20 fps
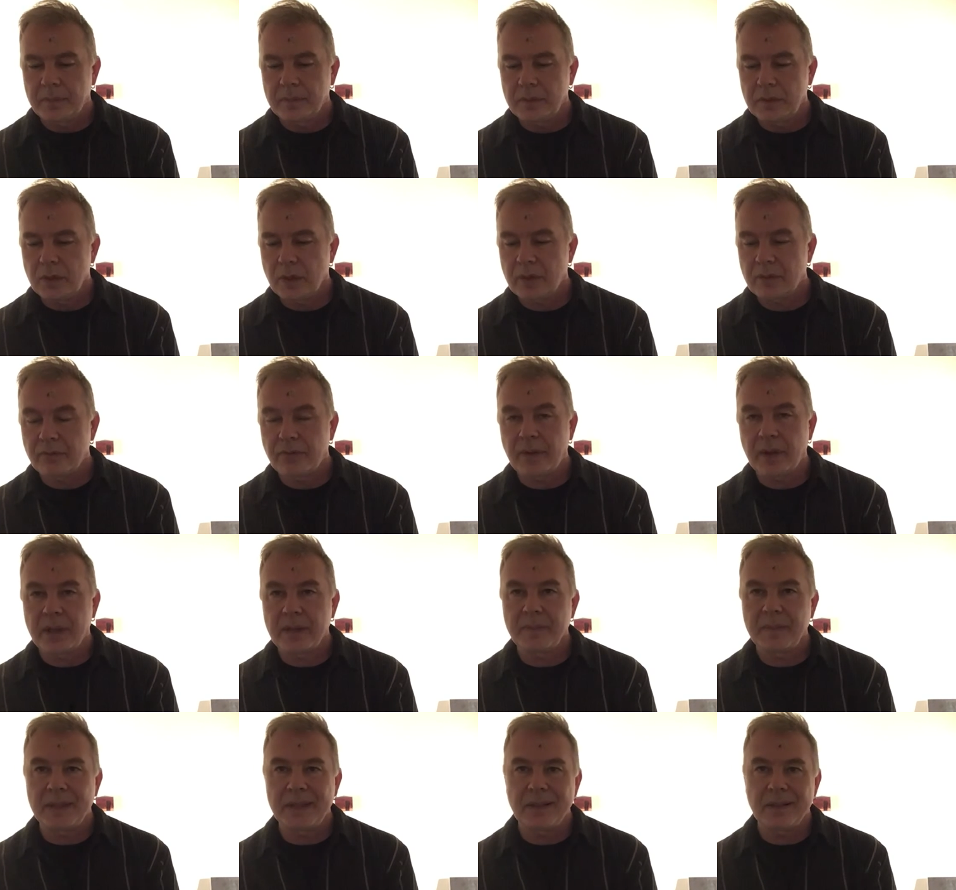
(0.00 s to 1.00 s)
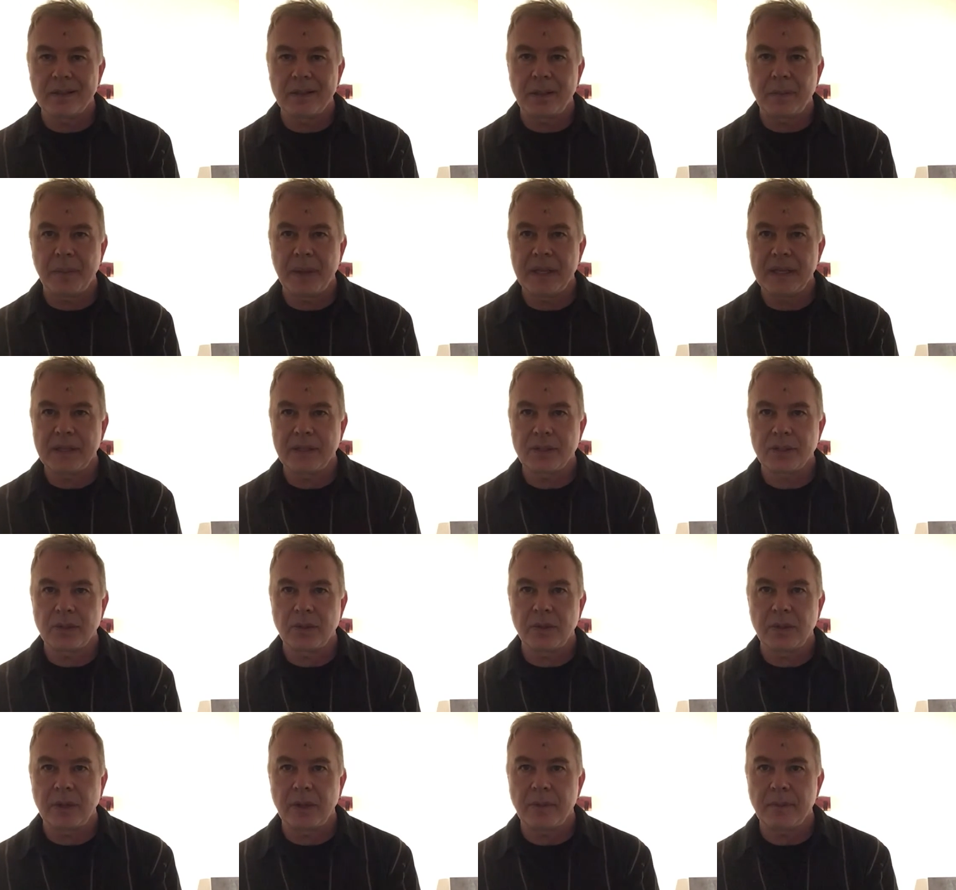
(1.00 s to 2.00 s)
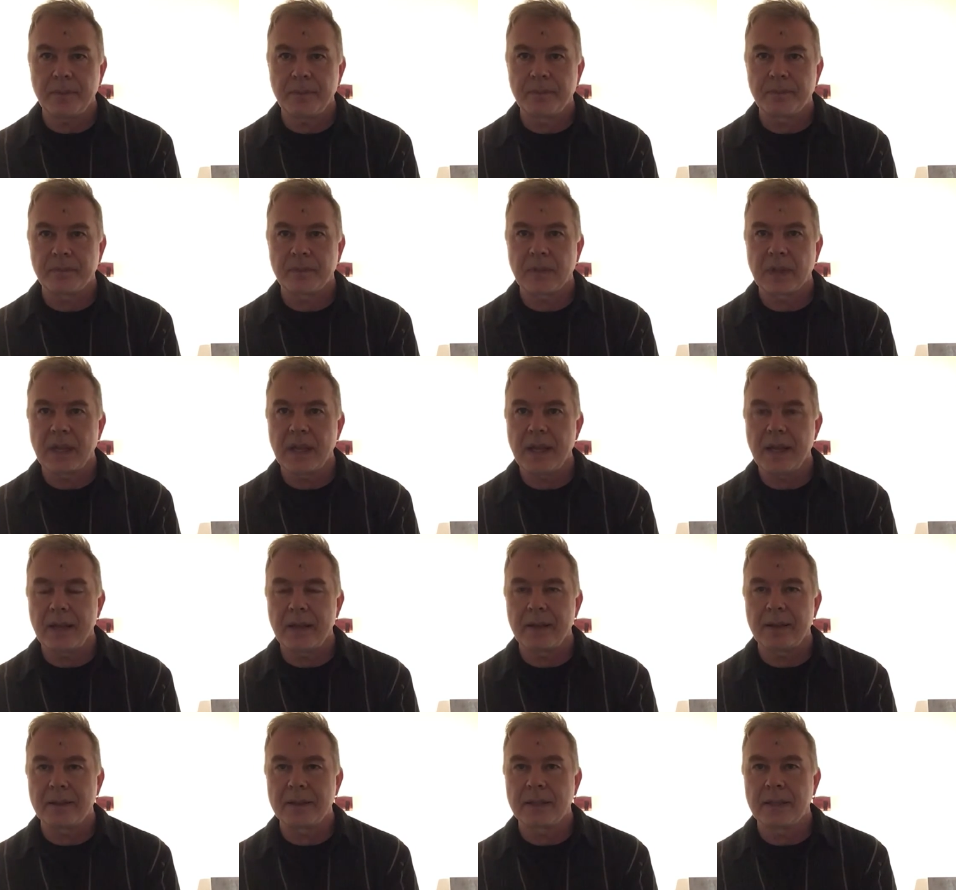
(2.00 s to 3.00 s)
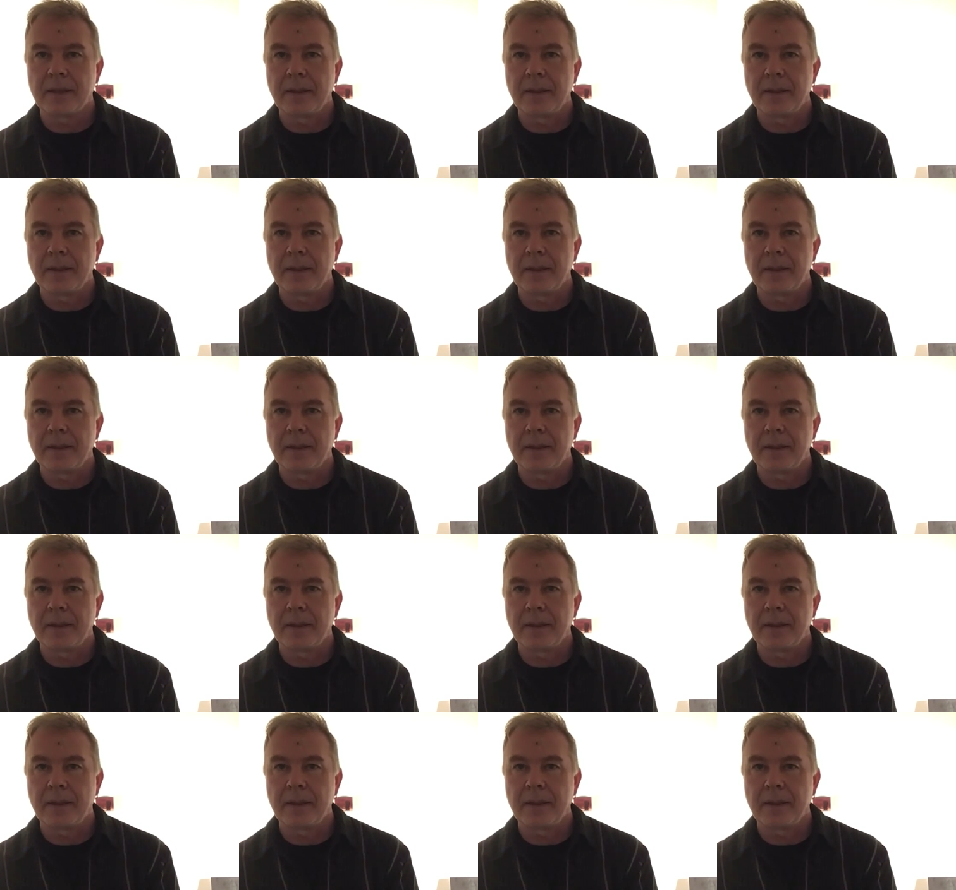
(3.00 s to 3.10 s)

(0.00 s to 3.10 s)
you can find me in the painting studio, and